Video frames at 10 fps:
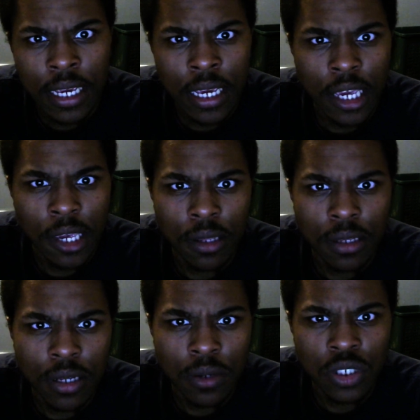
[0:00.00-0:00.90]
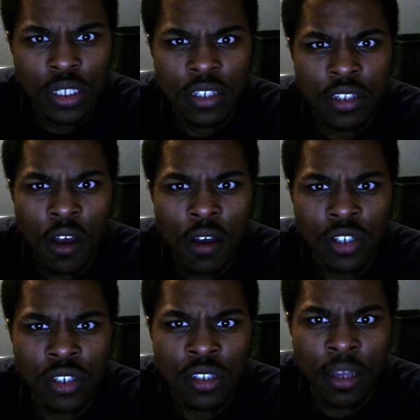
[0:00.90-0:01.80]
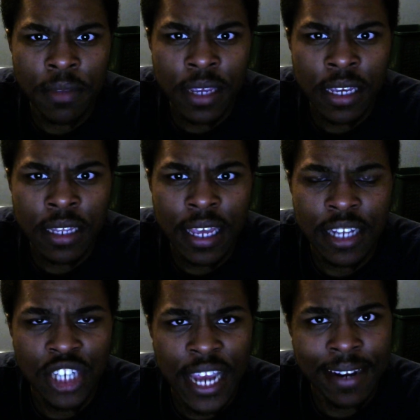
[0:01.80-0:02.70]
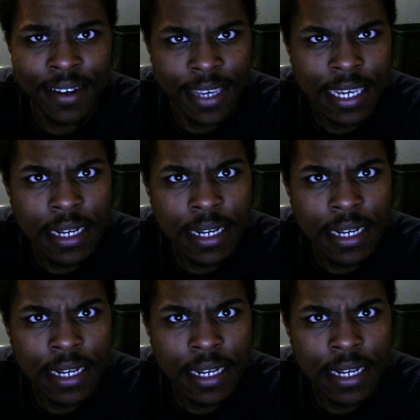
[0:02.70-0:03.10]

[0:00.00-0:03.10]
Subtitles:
And you know, she saw something that Jack did,